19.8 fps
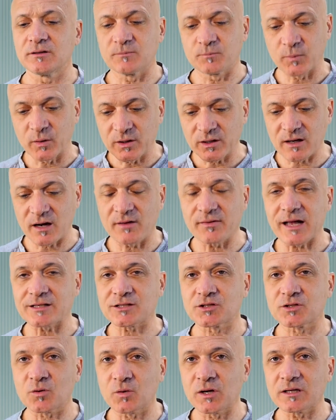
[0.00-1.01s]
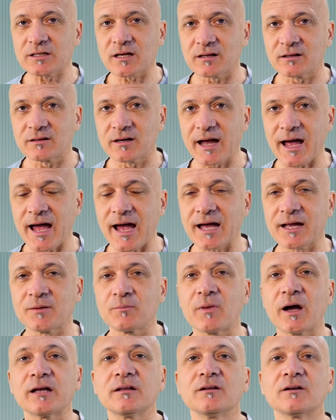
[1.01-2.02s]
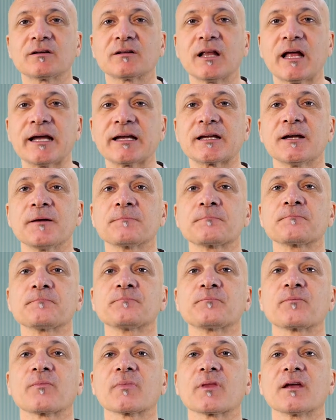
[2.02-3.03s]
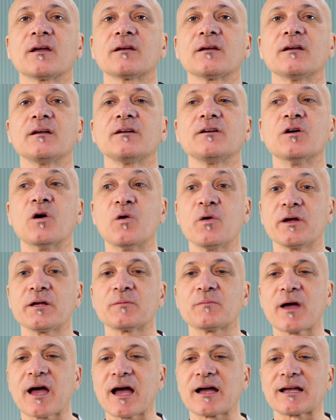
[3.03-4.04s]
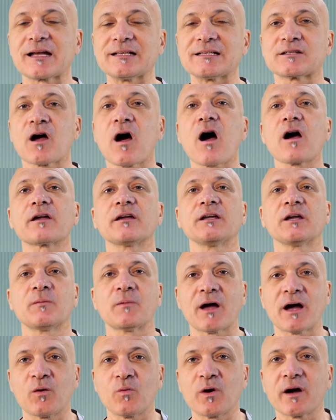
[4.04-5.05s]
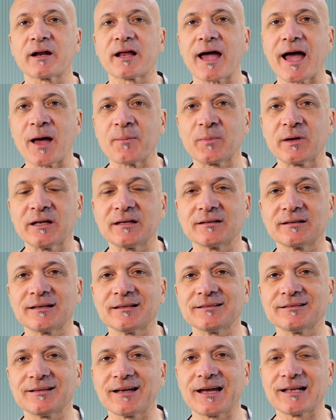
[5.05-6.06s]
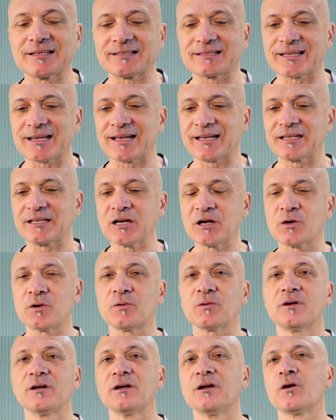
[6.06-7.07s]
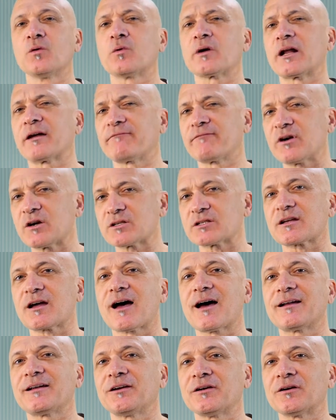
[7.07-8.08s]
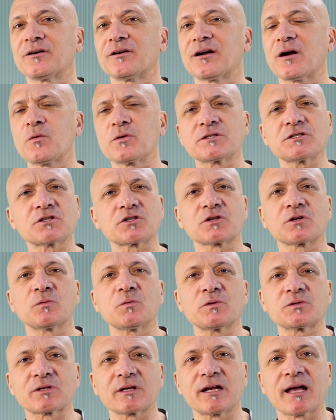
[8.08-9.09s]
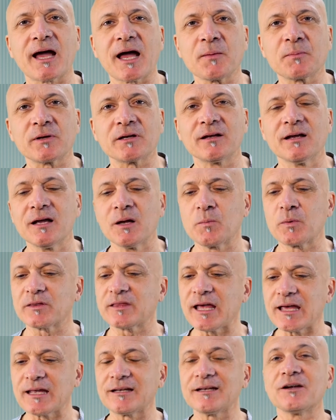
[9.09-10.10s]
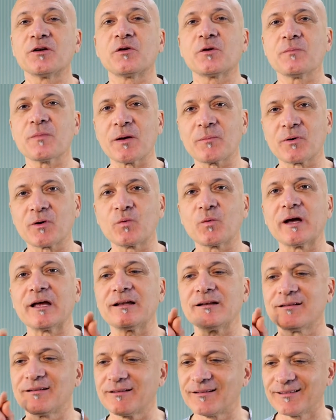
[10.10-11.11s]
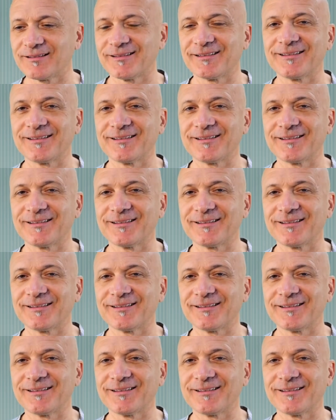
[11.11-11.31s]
putting on that storyteller hat might look like going back and talking about what happened and saying, you know, when I first got here, I wasn't sure what was going to happen. But then, remember when